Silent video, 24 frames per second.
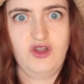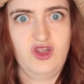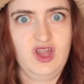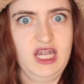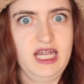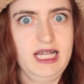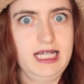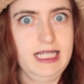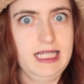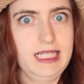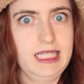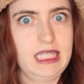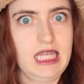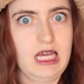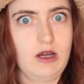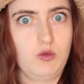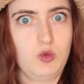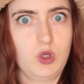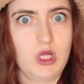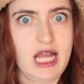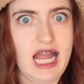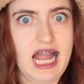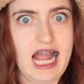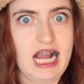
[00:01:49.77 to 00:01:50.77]
Things that
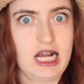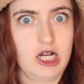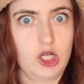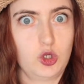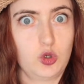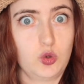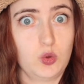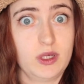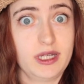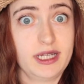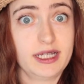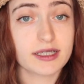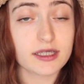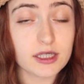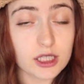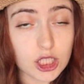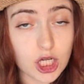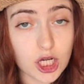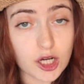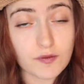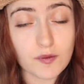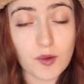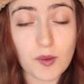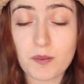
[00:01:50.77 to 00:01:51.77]
will actually
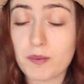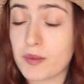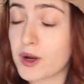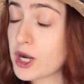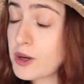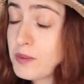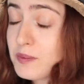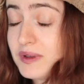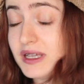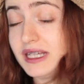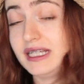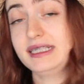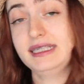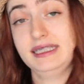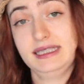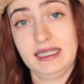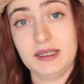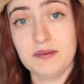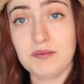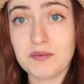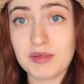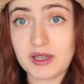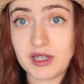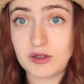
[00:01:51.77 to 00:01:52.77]
serve a purpose
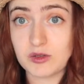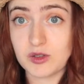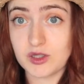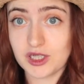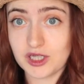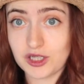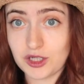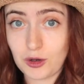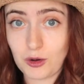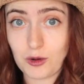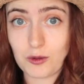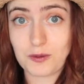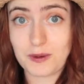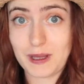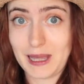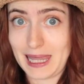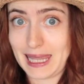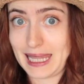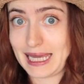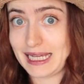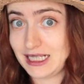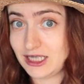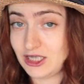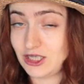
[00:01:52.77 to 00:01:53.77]
in building your
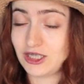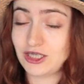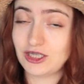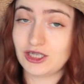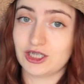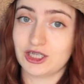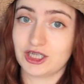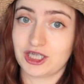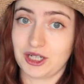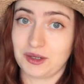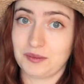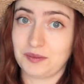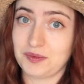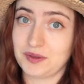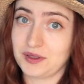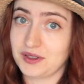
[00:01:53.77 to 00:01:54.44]
relationship.